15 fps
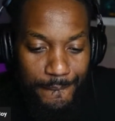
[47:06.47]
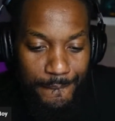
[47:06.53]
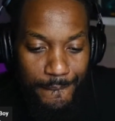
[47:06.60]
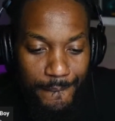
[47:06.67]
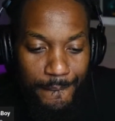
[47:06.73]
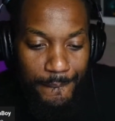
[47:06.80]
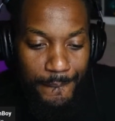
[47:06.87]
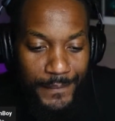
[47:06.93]

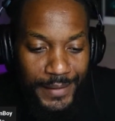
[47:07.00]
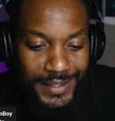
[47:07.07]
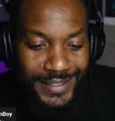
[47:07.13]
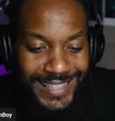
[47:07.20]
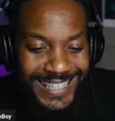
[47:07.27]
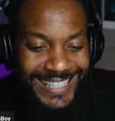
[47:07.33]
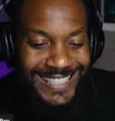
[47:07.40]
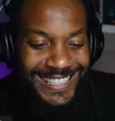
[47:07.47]
Love your
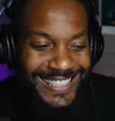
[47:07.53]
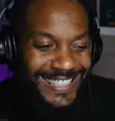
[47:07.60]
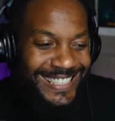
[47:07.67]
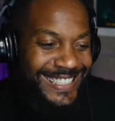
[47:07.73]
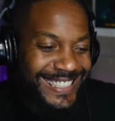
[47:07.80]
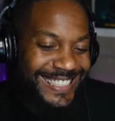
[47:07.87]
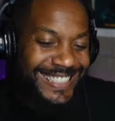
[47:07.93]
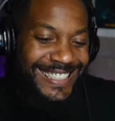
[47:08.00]
badness
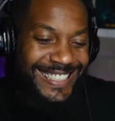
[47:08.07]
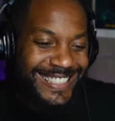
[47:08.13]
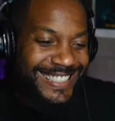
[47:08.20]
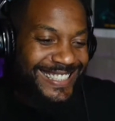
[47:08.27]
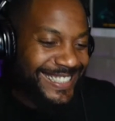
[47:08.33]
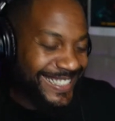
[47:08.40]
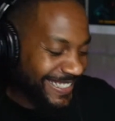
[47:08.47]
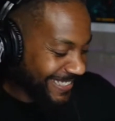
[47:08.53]
anywhere we go.
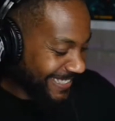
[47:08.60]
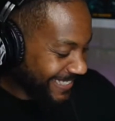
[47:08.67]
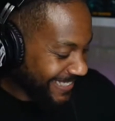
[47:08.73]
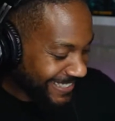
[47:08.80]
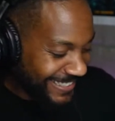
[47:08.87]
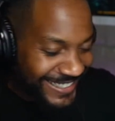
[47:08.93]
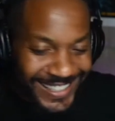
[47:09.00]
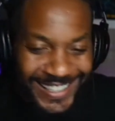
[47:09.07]

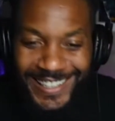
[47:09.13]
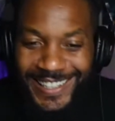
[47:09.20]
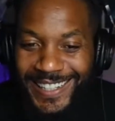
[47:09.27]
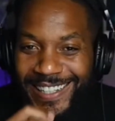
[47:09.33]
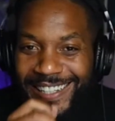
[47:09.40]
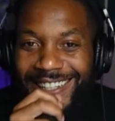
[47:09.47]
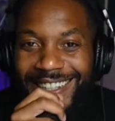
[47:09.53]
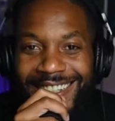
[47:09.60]
Still a
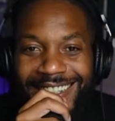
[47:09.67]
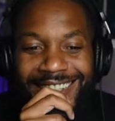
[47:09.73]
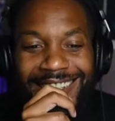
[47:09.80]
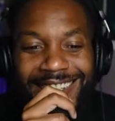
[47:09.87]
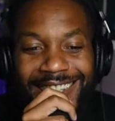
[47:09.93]
choppy life.